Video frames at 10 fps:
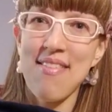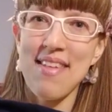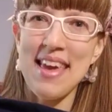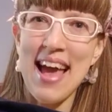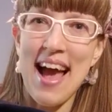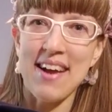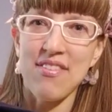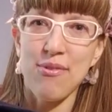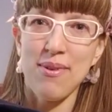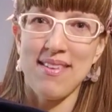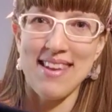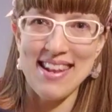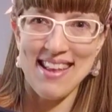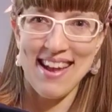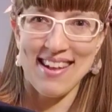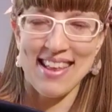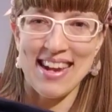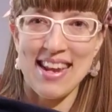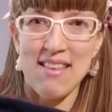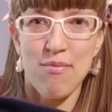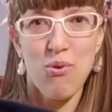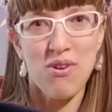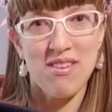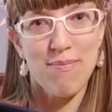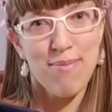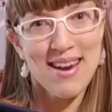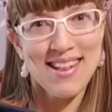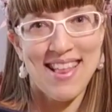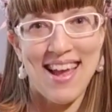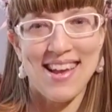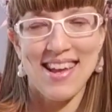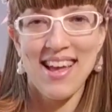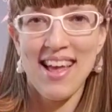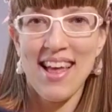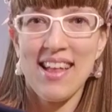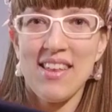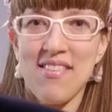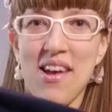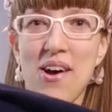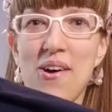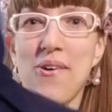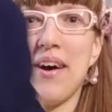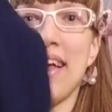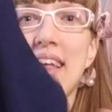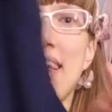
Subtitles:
the actual detailing is more spring-like. So